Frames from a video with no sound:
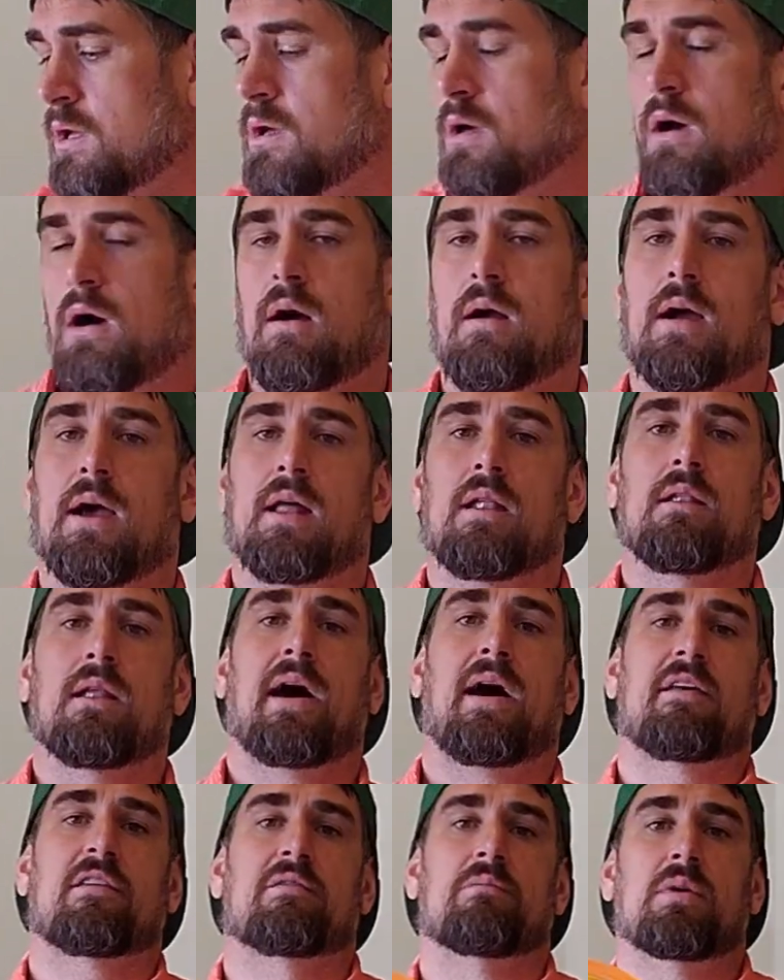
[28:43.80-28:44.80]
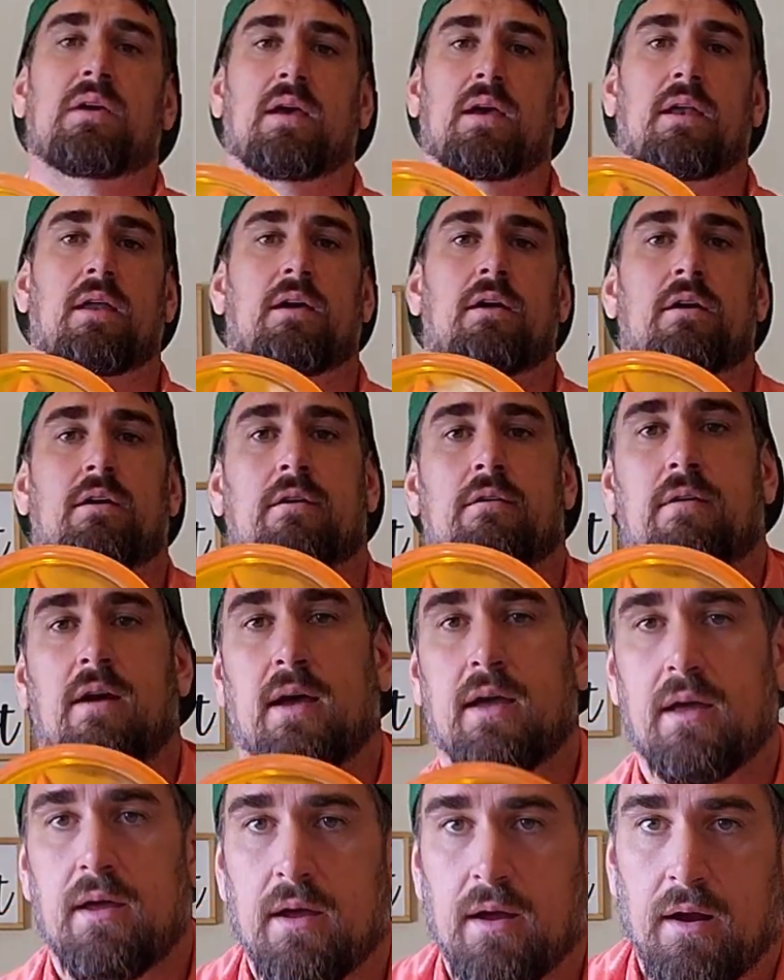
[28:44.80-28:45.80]
All right, last mid
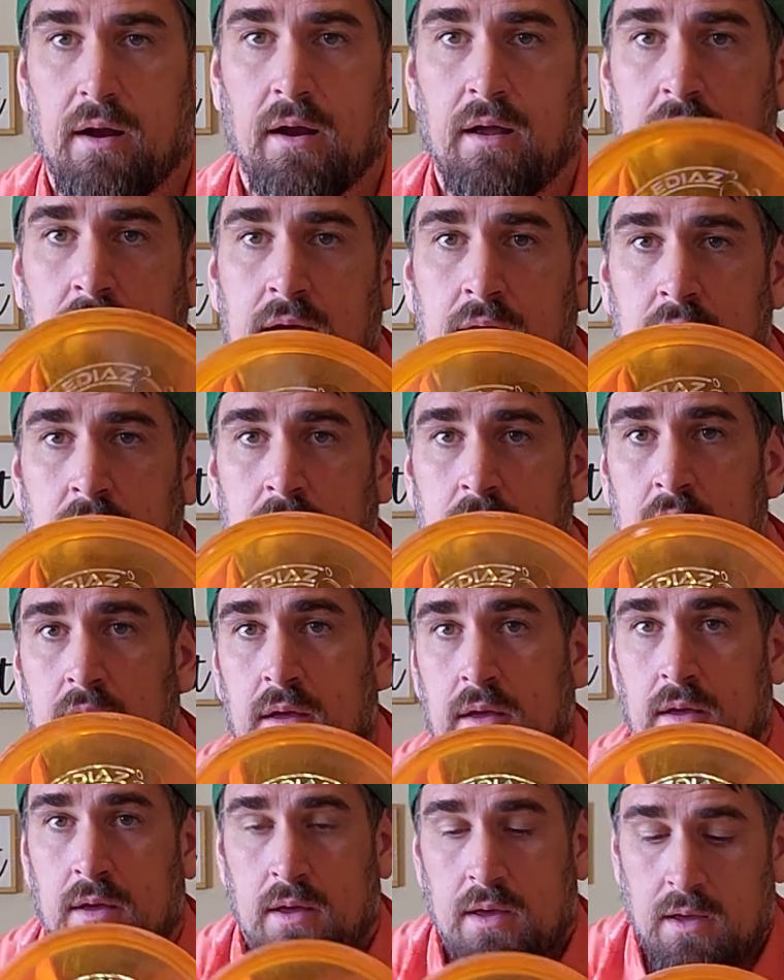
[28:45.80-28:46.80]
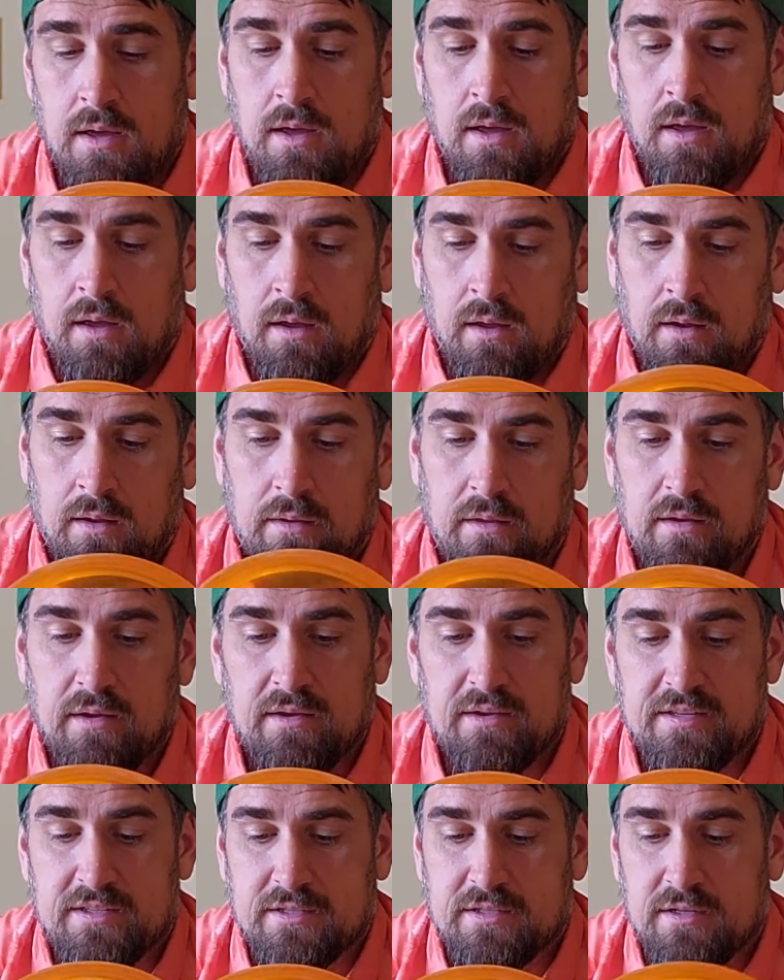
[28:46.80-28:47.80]
right here.
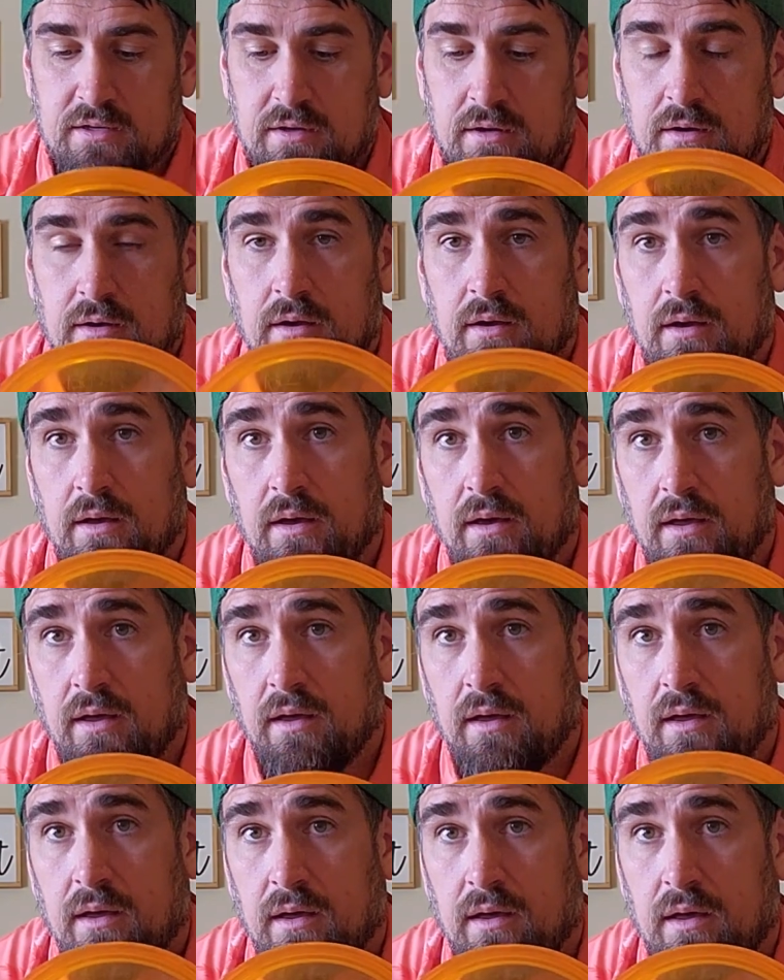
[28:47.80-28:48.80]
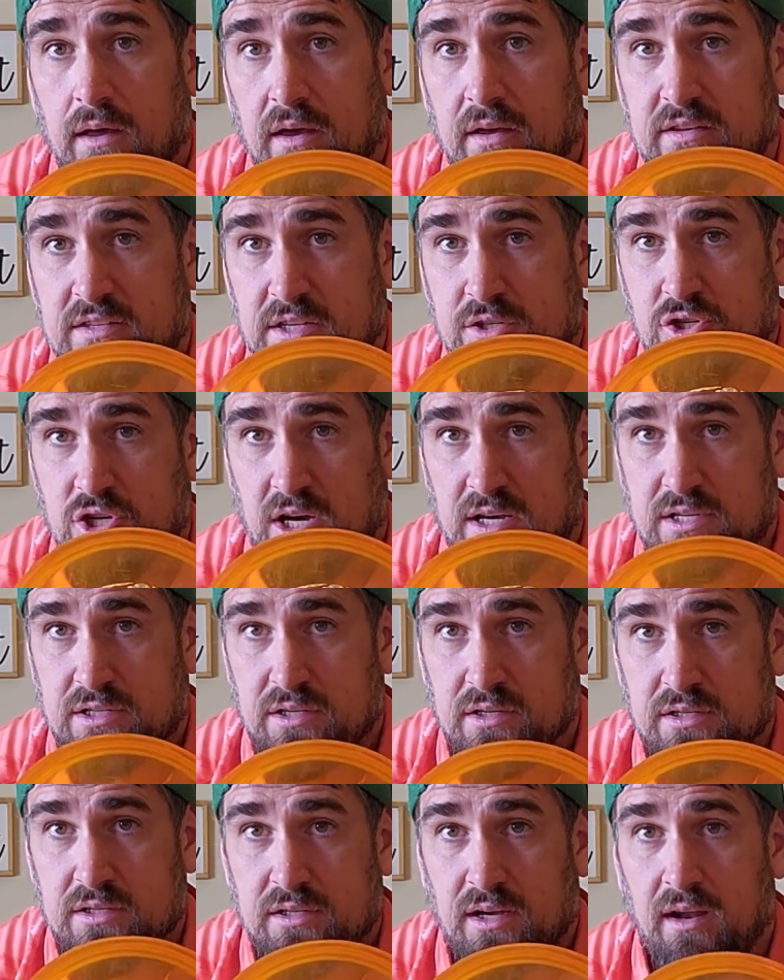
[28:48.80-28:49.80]
This is the
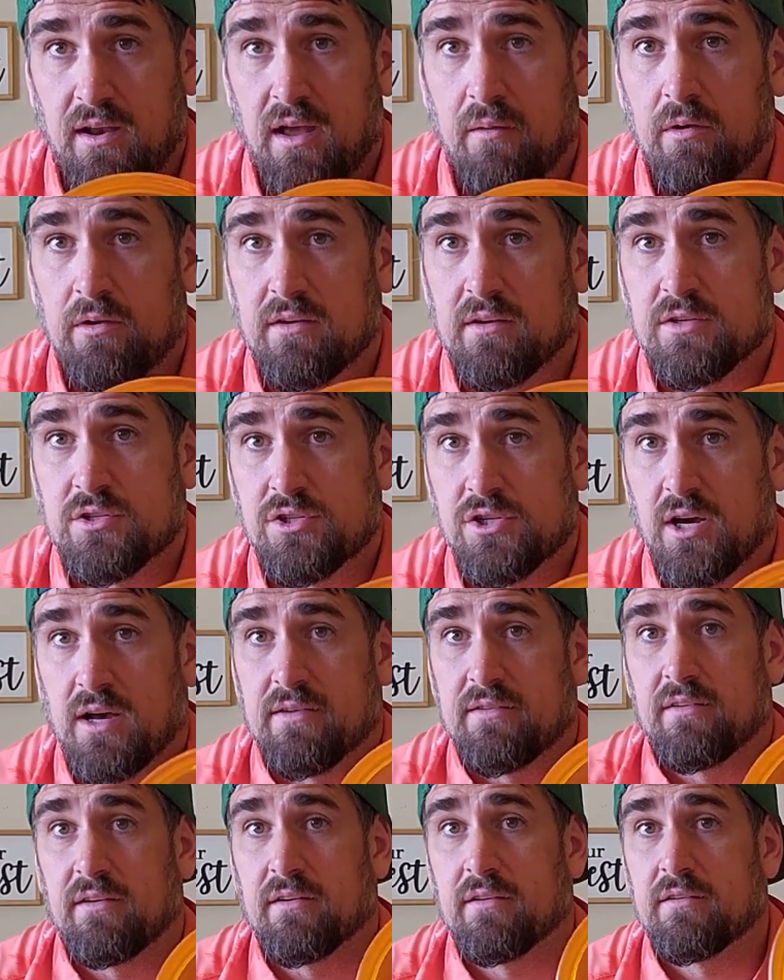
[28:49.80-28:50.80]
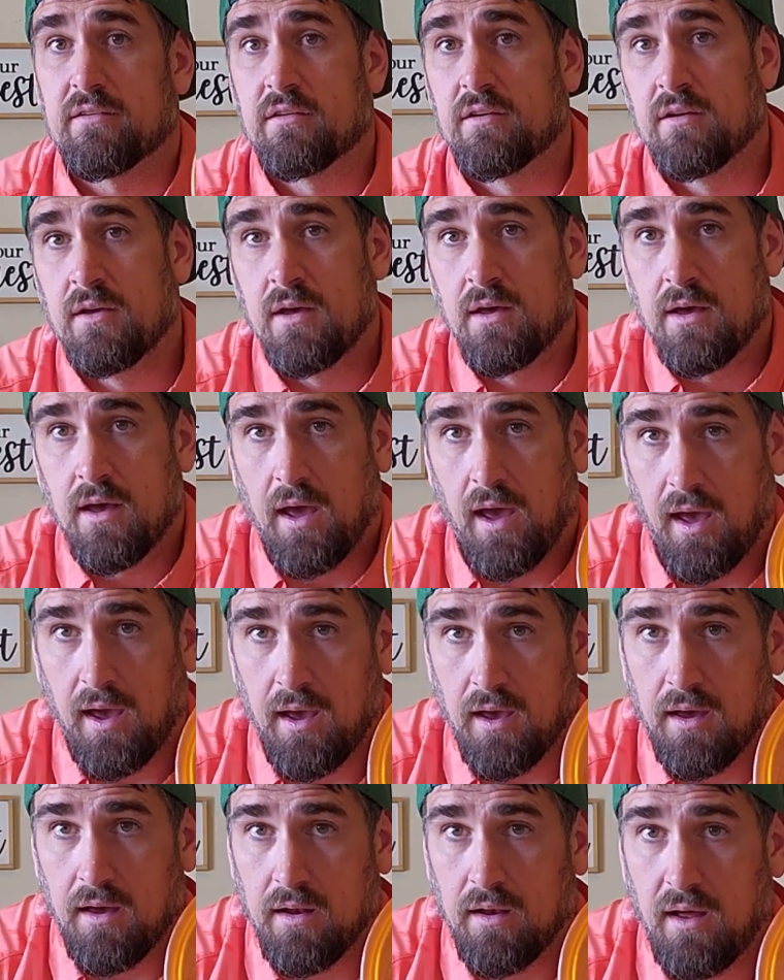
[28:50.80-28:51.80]
Justice, Dynamic Disc Justice.
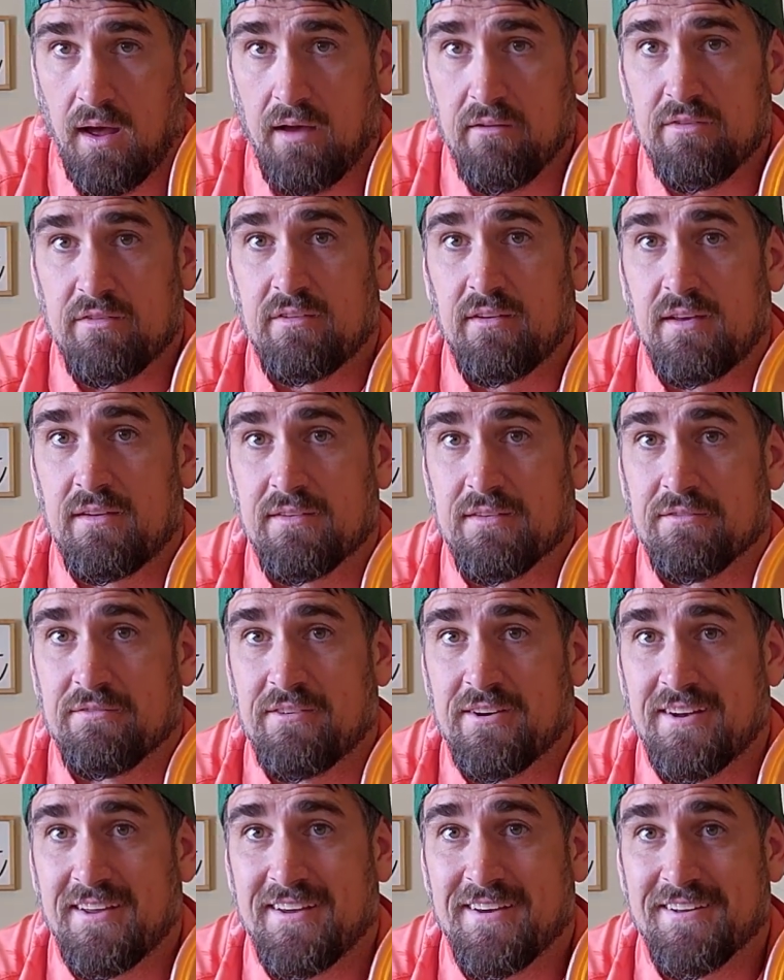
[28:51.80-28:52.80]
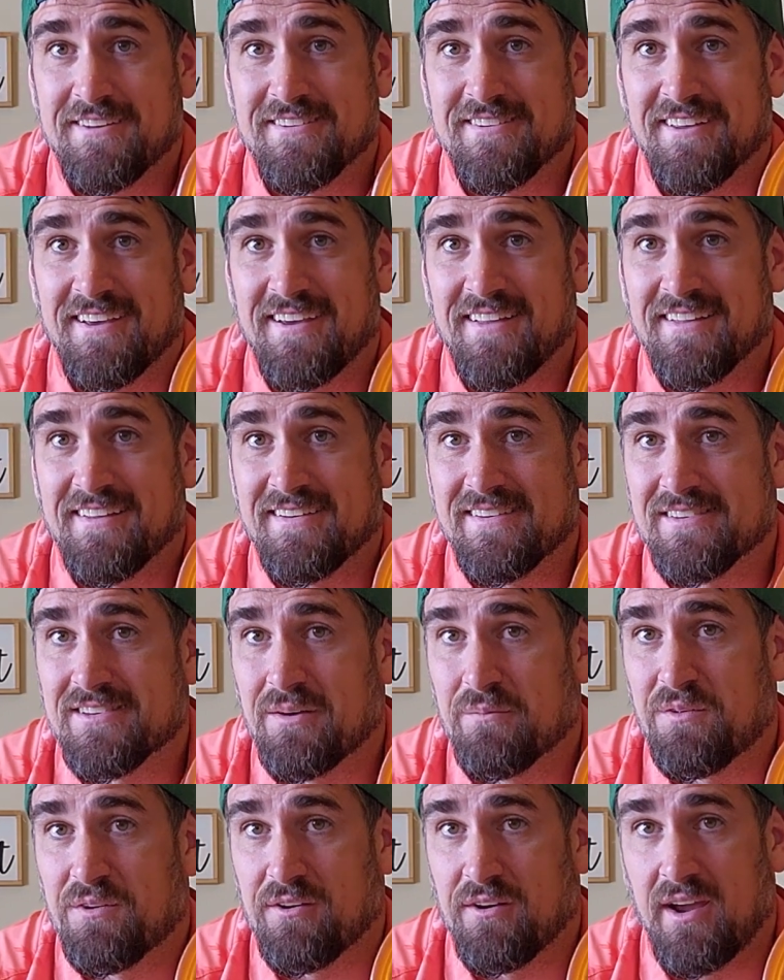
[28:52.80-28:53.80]
And I've seen some videos lately,
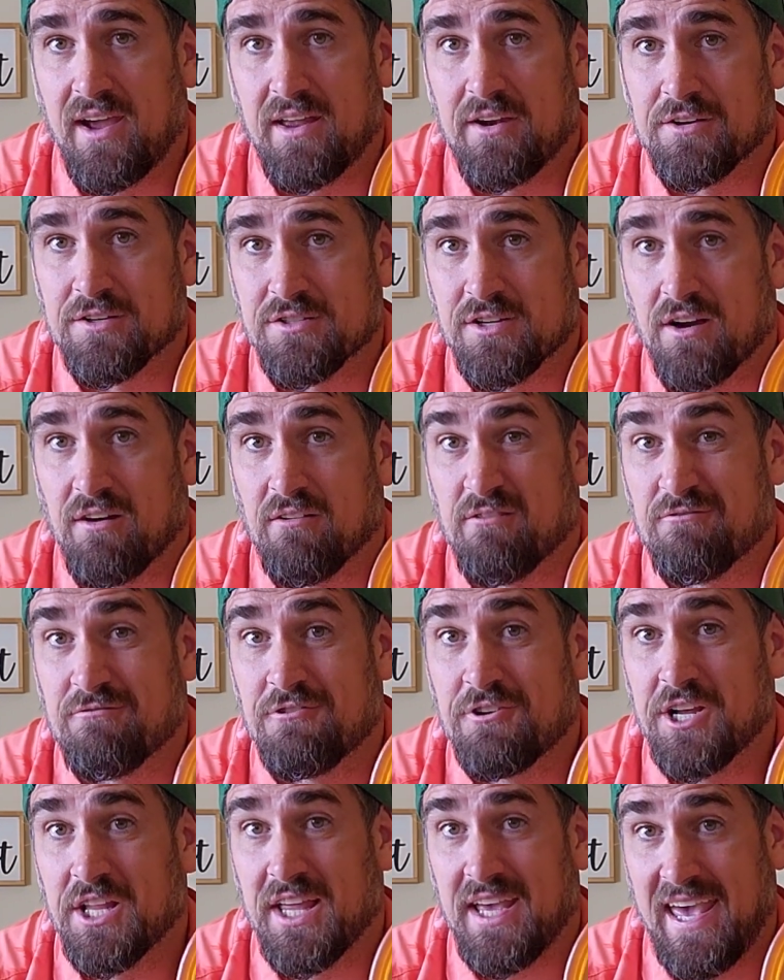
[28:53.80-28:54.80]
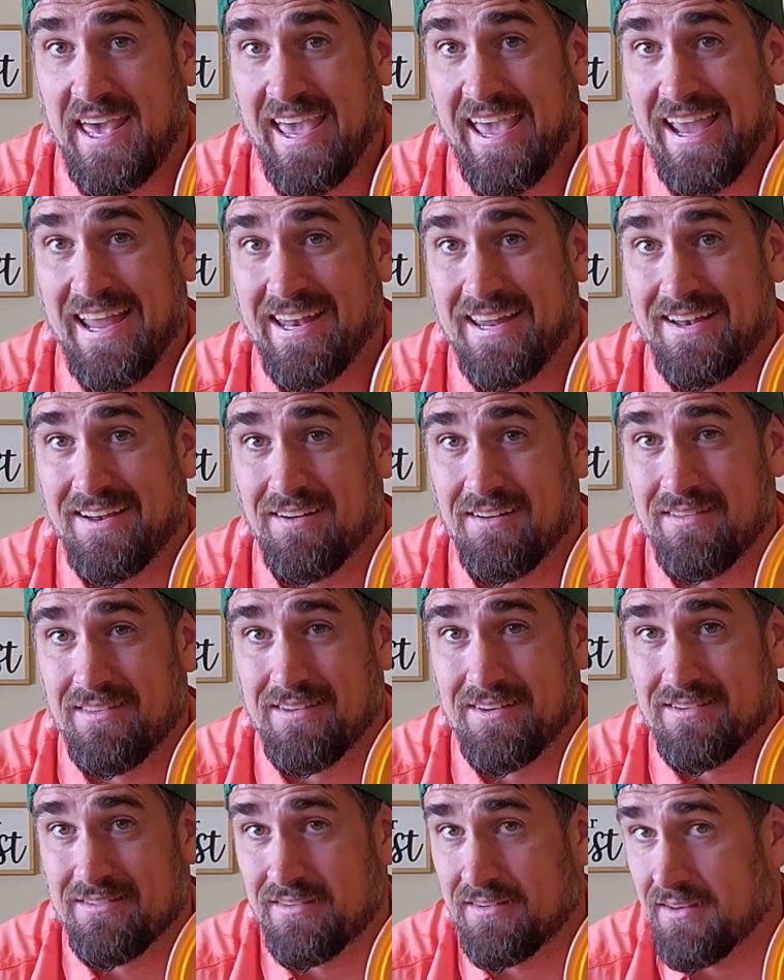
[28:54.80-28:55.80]
some creators are really hating on
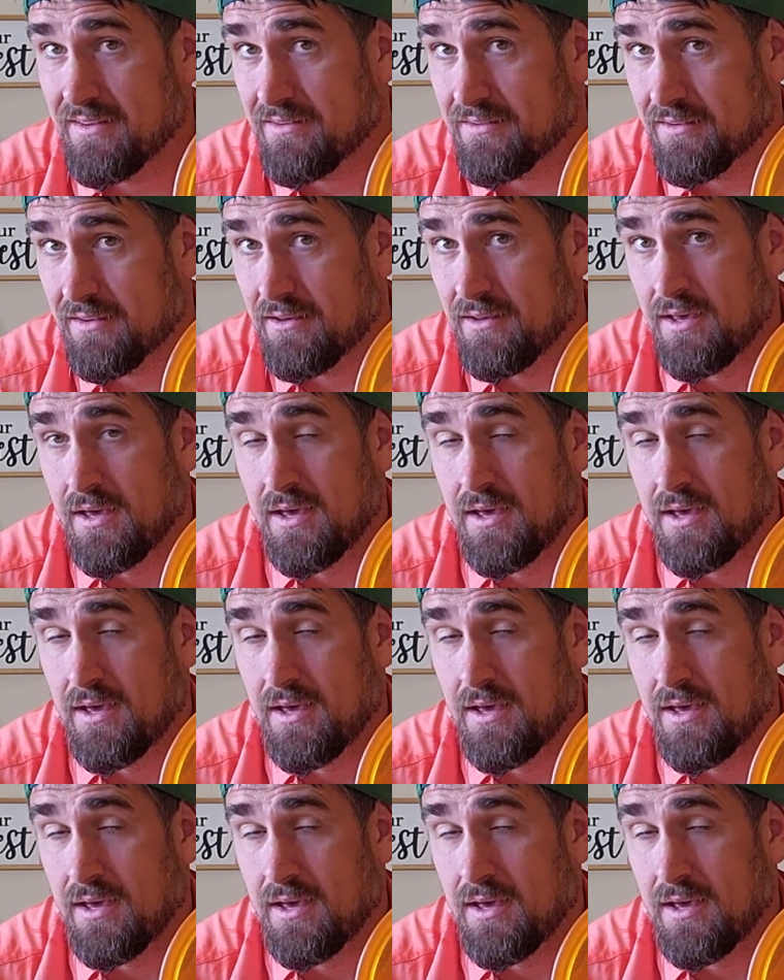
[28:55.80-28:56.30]
this disc.